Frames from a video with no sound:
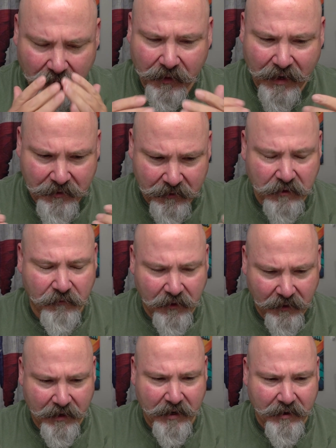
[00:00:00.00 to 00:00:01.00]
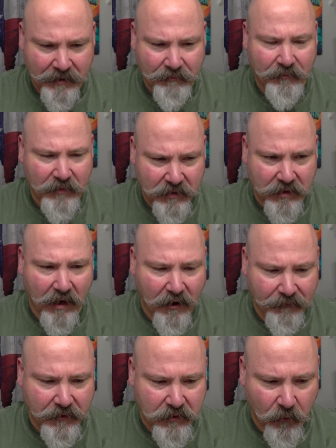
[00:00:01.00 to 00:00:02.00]
leather is very
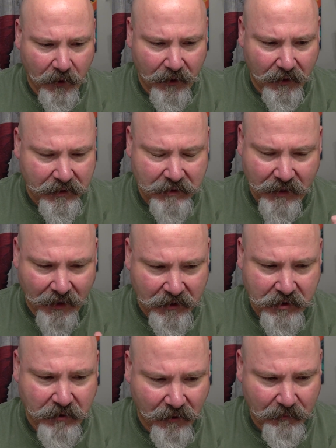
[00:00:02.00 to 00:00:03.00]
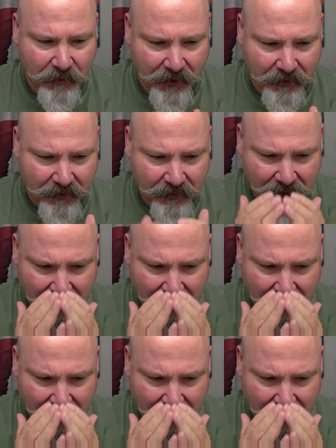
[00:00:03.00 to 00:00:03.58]
soft as well. It's not a sharp leather.